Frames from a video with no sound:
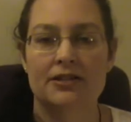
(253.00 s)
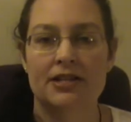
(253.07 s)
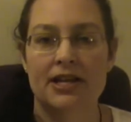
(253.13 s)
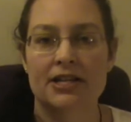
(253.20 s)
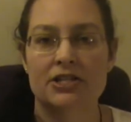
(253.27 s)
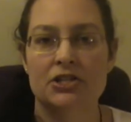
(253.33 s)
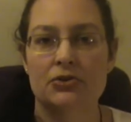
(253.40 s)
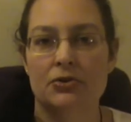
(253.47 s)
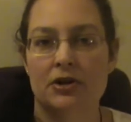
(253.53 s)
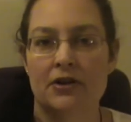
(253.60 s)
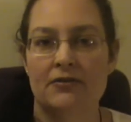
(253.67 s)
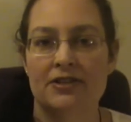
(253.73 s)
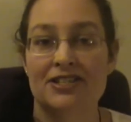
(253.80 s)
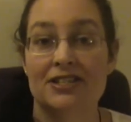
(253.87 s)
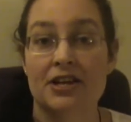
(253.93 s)
a taste to it
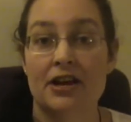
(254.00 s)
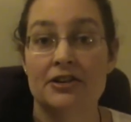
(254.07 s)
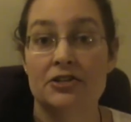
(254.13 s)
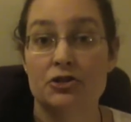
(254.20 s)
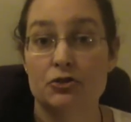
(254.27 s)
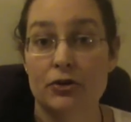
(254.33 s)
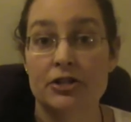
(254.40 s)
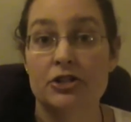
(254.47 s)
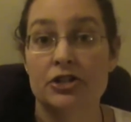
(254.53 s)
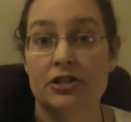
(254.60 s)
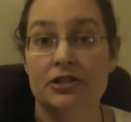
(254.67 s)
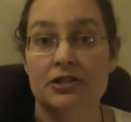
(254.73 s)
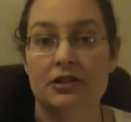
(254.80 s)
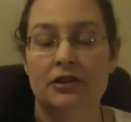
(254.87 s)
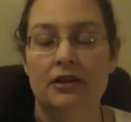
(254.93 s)
of an
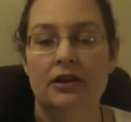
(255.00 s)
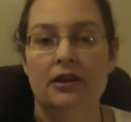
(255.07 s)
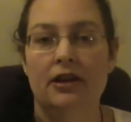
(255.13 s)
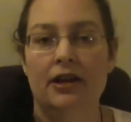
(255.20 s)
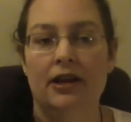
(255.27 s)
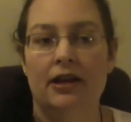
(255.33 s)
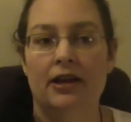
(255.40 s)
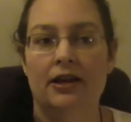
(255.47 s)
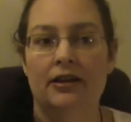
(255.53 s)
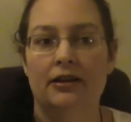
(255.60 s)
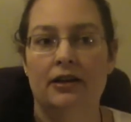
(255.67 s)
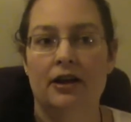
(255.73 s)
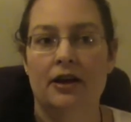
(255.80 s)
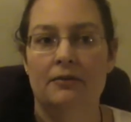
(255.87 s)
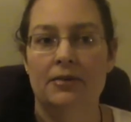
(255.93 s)
astringent,
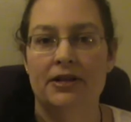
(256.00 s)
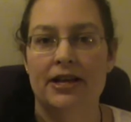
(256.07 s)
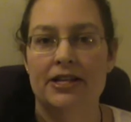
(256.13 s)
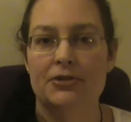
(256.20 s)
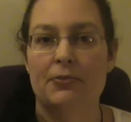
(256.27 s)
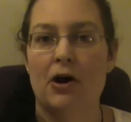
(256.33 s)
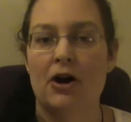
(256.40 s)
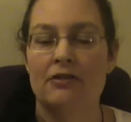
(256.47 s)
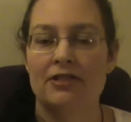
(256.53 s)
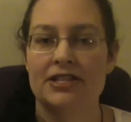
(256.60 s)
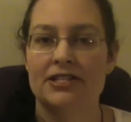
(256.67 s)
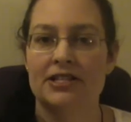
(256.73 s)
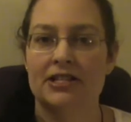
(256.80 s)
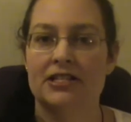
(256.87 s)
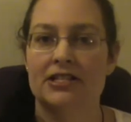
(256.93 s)
and that's part of
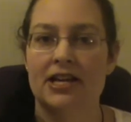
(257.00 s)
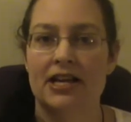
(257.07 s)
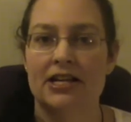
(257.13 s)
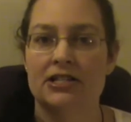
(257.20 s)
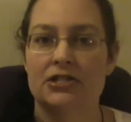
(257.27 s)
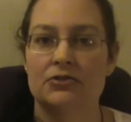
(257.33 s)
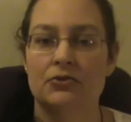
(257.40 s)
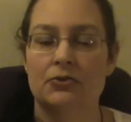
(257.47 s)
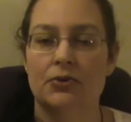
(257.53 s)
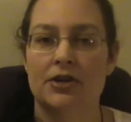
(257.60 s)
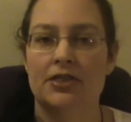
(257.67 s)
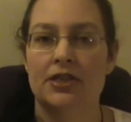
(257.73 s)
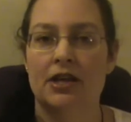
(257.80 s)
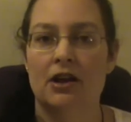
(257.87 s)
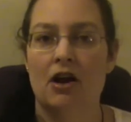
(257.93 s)
the 6 tastes
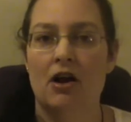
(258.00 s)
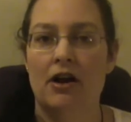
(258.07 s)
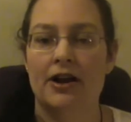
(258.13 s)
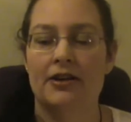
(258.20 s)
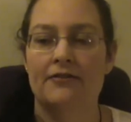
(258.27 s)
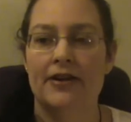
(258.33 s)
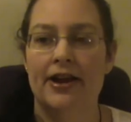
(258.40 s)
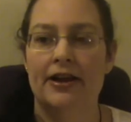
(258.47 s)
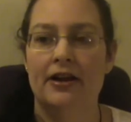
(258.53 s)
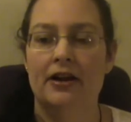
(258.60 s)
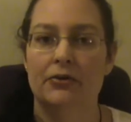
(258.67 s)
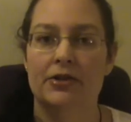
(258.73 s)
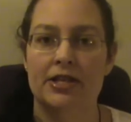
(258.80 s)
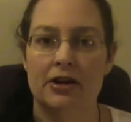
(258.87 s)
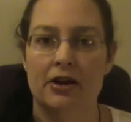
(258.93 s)
within
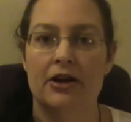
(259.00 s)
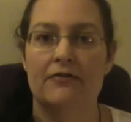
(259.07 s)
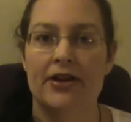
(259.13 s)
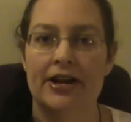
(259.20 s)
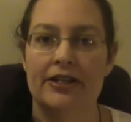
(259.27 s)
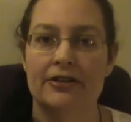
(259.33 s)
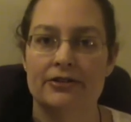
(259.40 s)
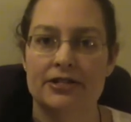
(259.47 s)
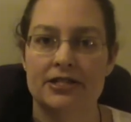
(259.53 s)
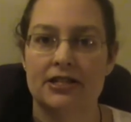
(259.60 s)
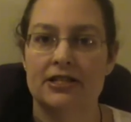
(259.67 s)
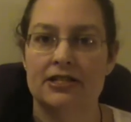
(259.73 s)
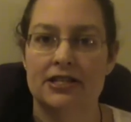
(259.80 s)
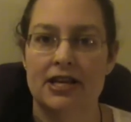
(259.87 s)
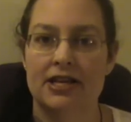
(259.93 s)
Ayurveda. Within Ayurveda, there's
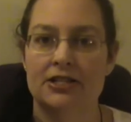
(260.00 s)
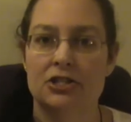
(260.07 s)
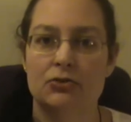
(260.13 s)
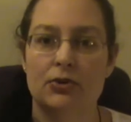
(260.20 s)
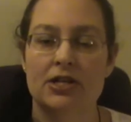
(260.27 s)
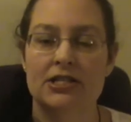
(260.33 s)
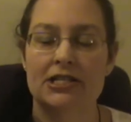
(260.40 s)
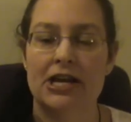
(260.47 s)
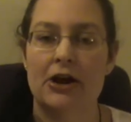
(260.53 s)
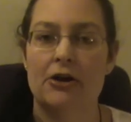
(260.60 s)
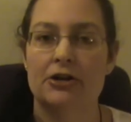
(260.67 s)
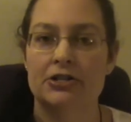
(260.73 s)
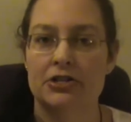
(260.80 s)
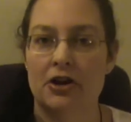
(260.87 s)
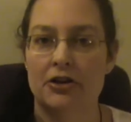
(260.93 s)
6 tastes: sweet,
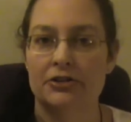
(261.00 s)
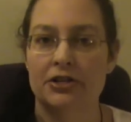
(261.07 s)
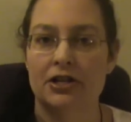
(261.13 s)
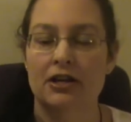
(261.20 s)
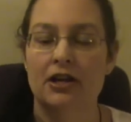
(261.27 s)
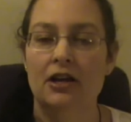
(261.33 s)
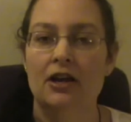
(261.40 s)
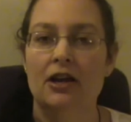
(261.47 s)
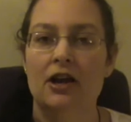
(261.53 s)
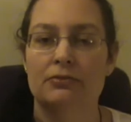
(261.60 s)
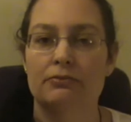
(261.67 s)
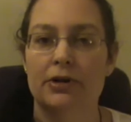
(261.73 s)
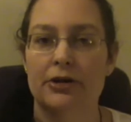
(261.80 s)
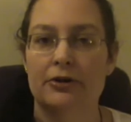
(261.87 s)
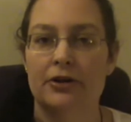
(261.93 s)
sour, salty,
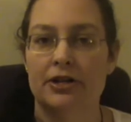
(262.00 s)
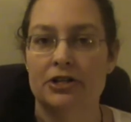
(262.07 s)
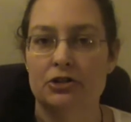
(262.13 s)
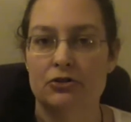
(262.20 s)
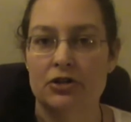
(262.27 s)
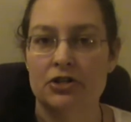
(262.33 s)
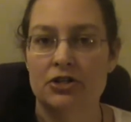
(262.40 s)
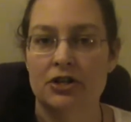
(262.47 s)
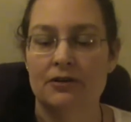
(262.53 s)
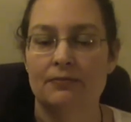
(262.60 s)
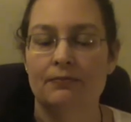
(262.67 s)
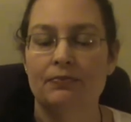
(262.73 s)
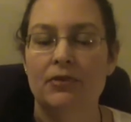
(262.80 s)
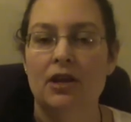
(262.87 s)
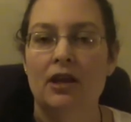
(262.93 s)
bitter, and
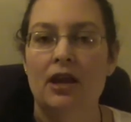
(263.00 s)
astringent.